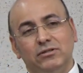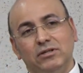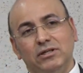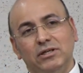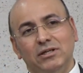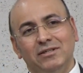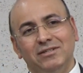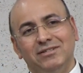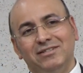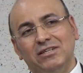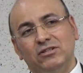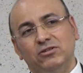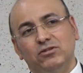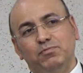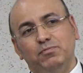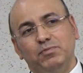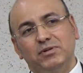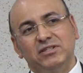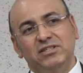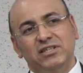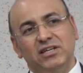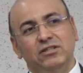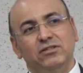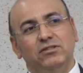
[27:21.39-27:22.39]
instead to
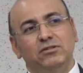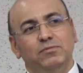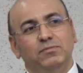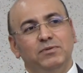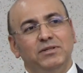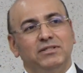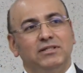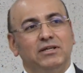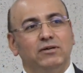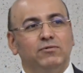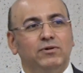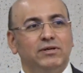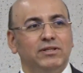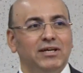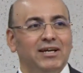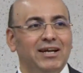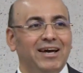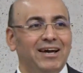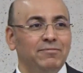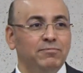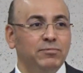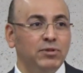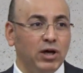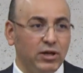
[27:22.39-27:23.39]
pretend to be someone that
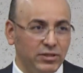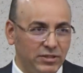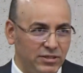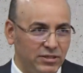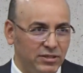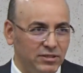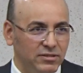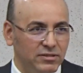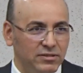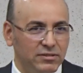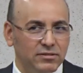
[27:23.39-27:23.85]
I'm not.